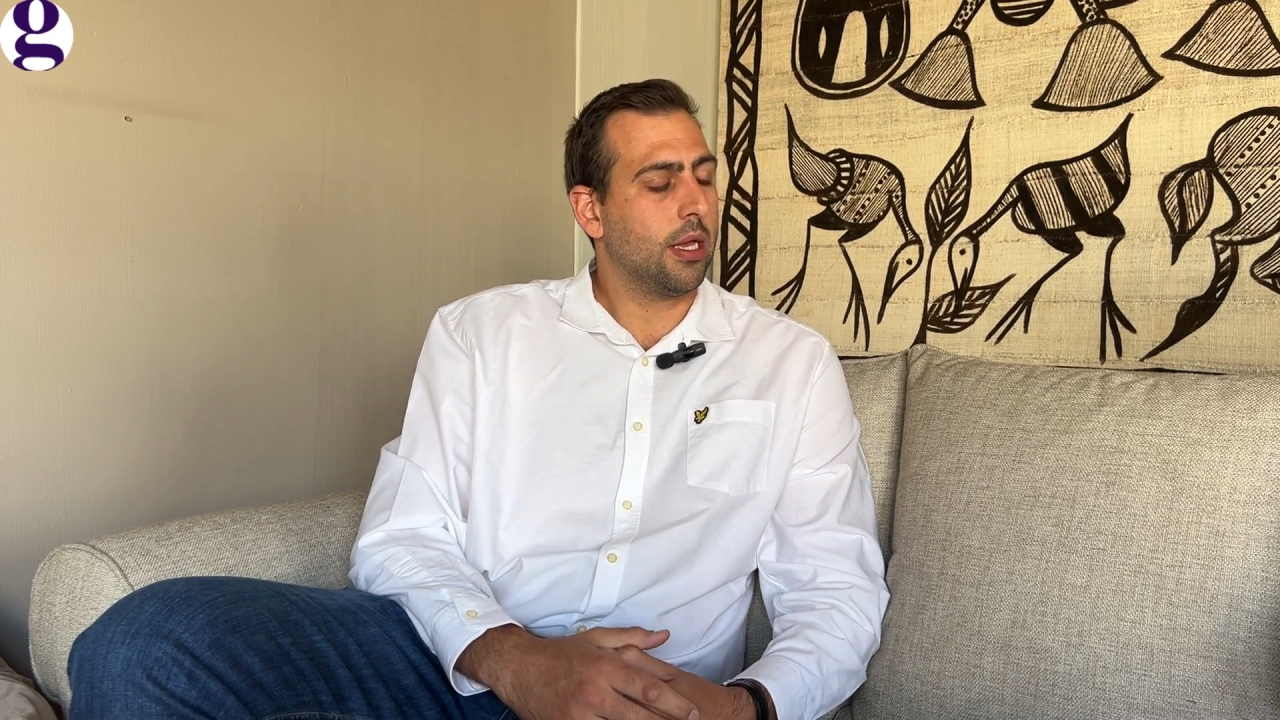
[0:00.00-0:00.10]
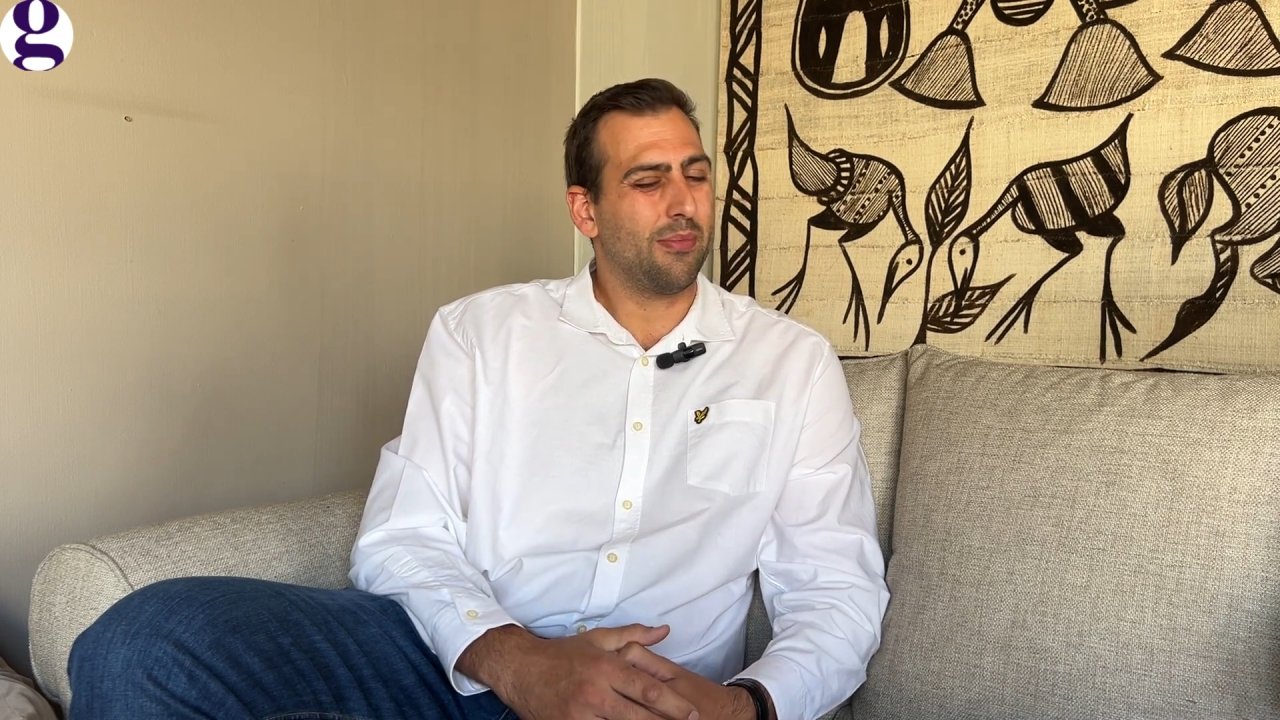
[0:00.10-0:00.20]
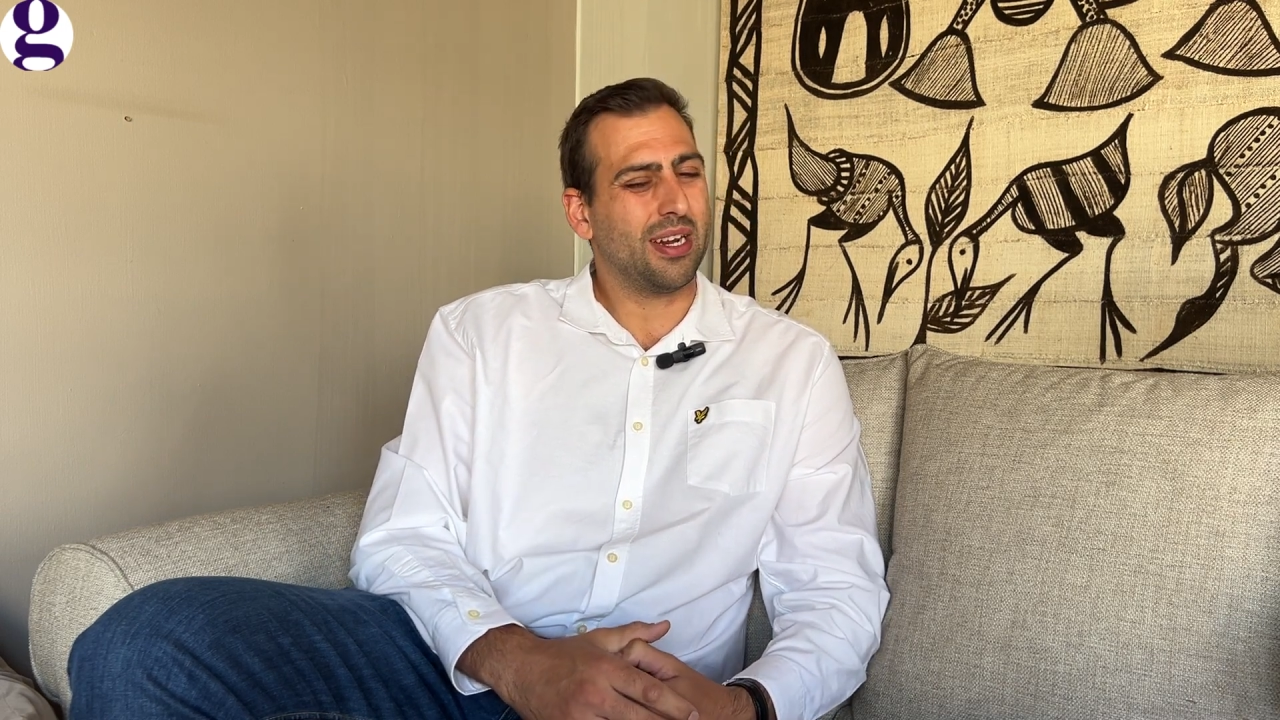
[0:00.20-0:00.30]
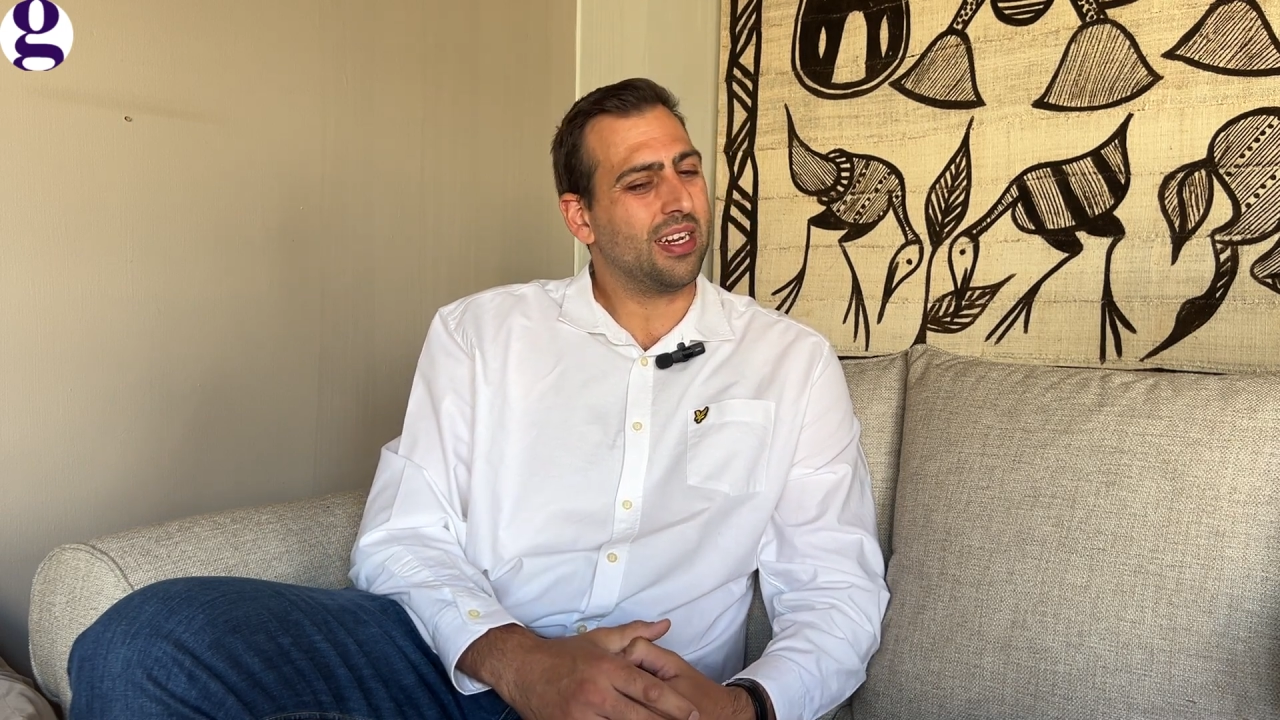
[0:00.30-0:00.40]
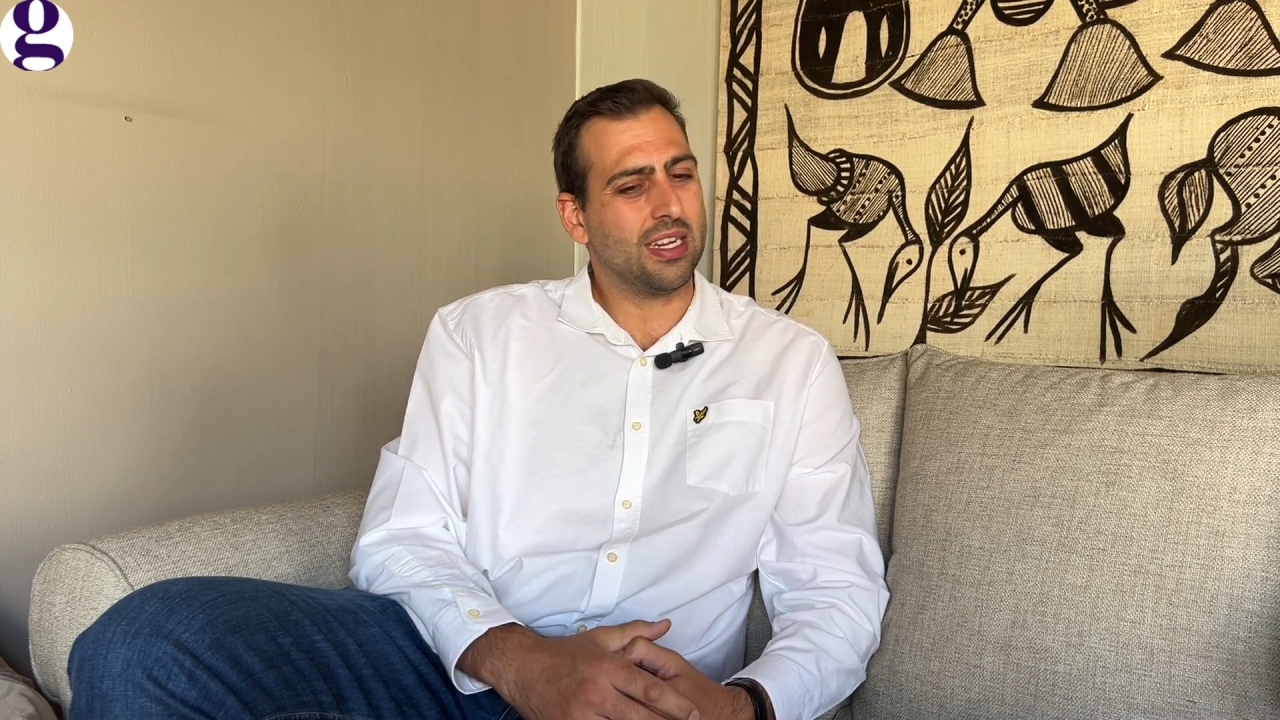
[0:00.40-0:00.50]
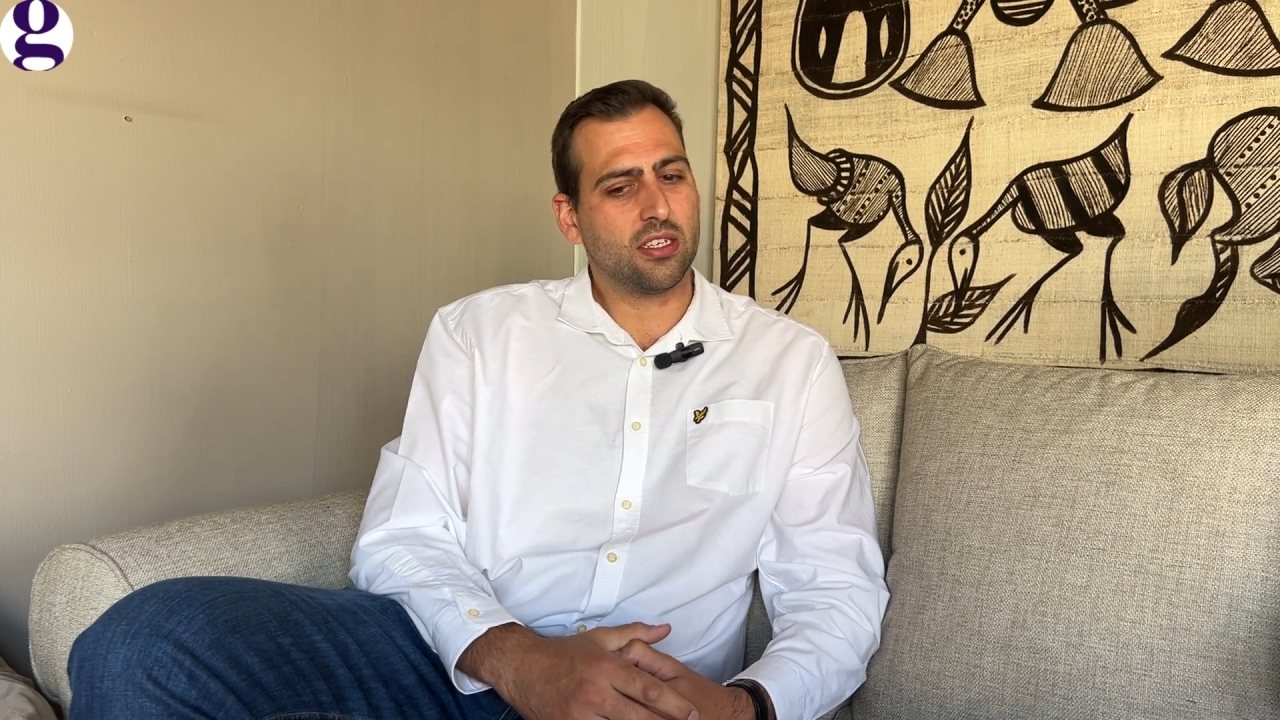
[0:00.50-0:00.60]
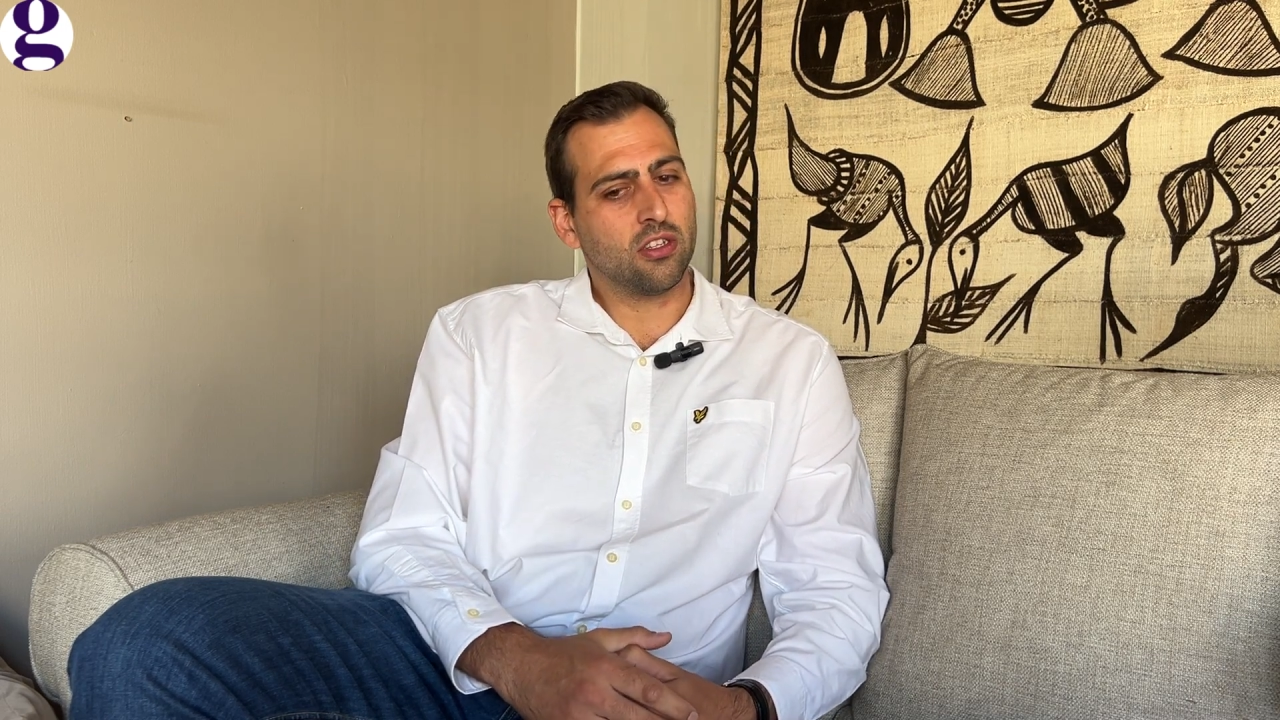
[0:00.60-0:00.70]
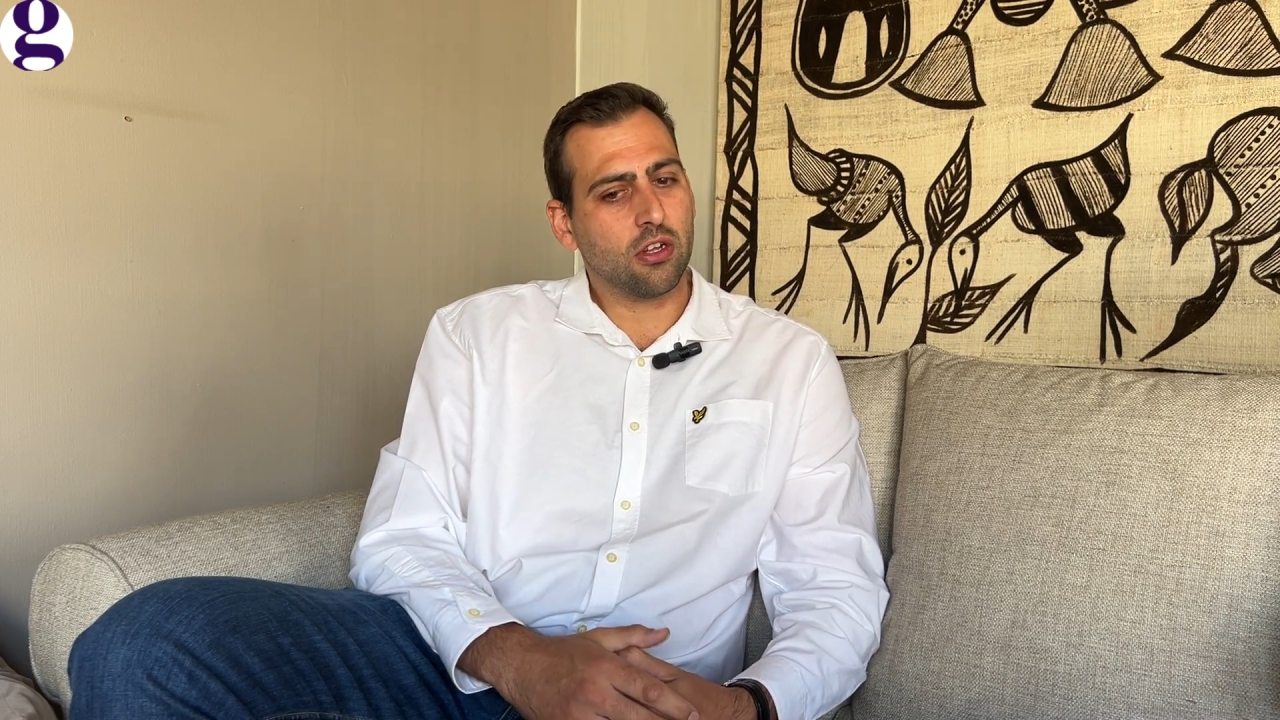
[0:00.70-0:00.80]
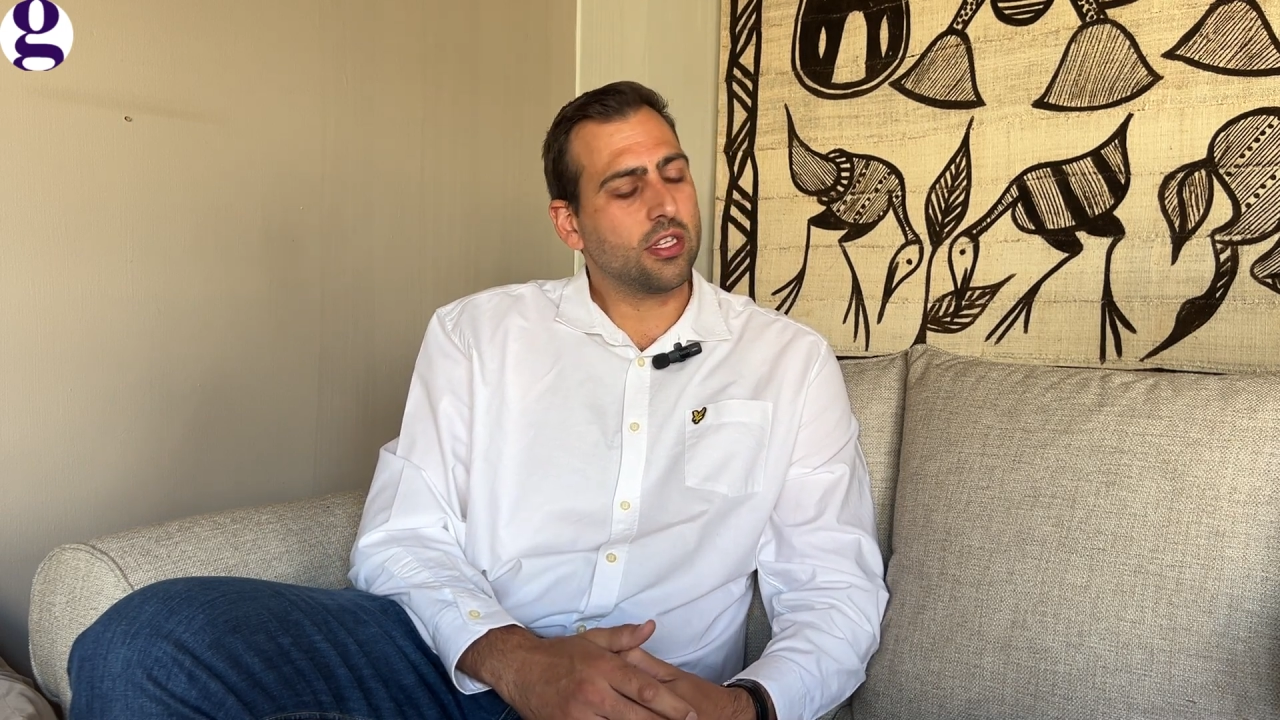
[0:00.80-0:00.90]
but it is not